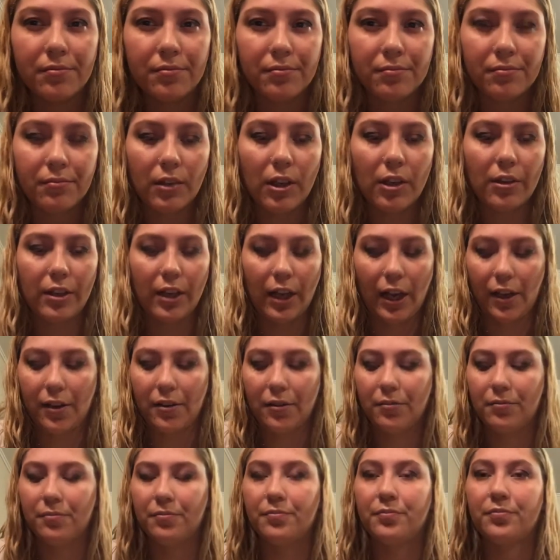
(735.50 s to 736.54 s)
Okay,
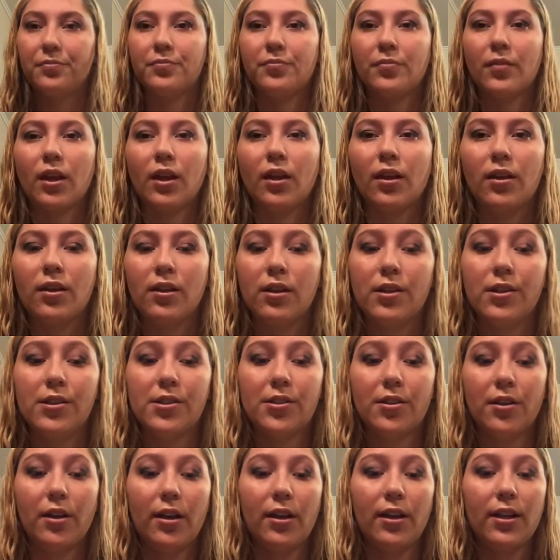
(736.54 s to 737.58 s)

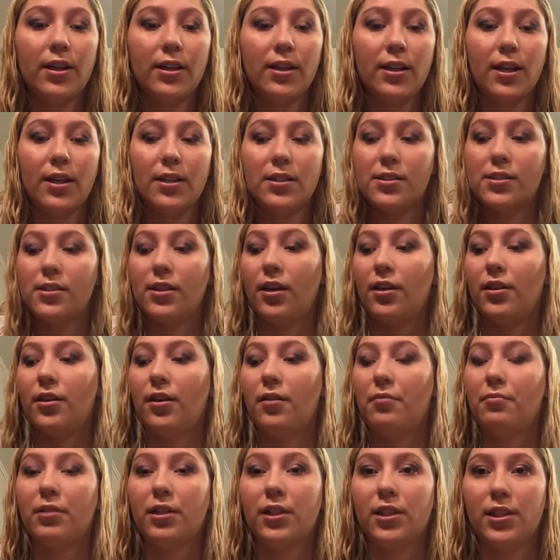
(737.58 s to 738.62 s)
so now that that's done,
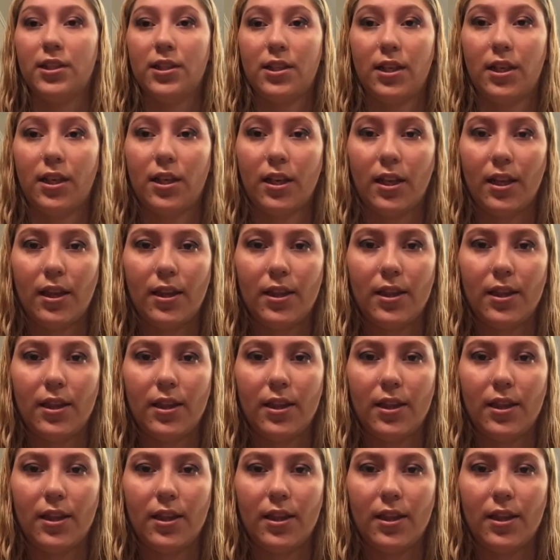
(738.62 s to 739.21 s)
I'm going to take